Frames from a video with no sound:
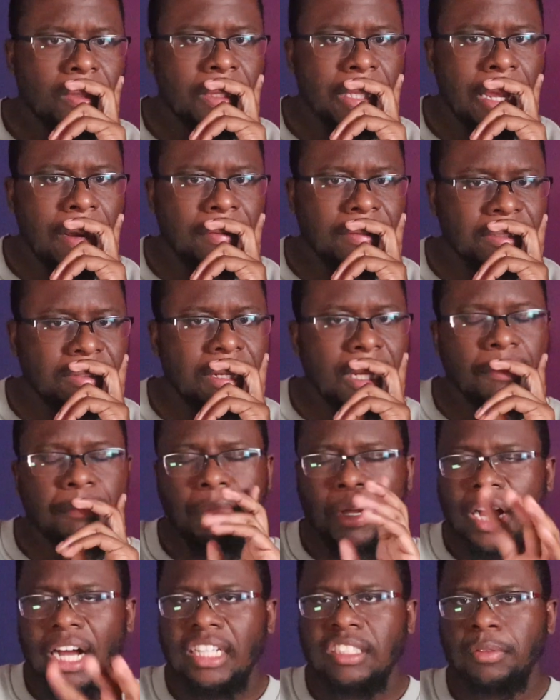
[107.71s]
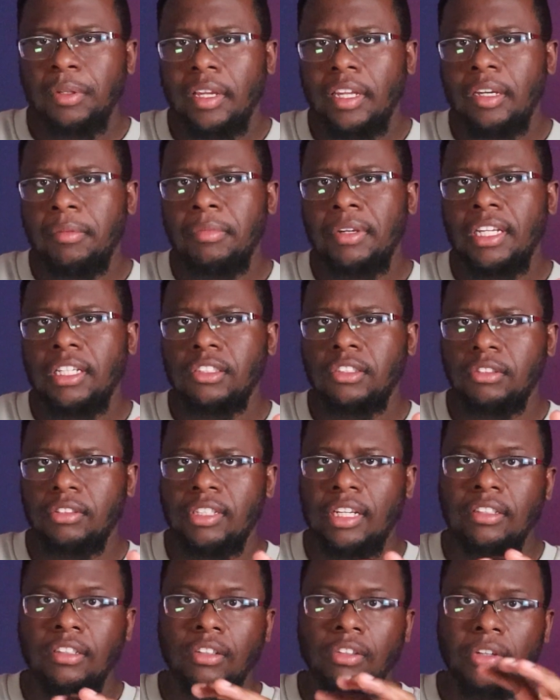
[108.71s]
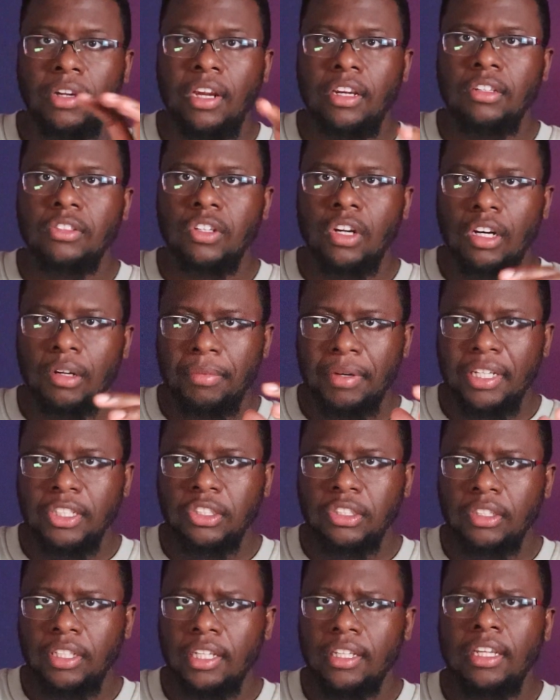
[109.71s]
Now, it's not impossible by any means. You just have to learn how to use automation.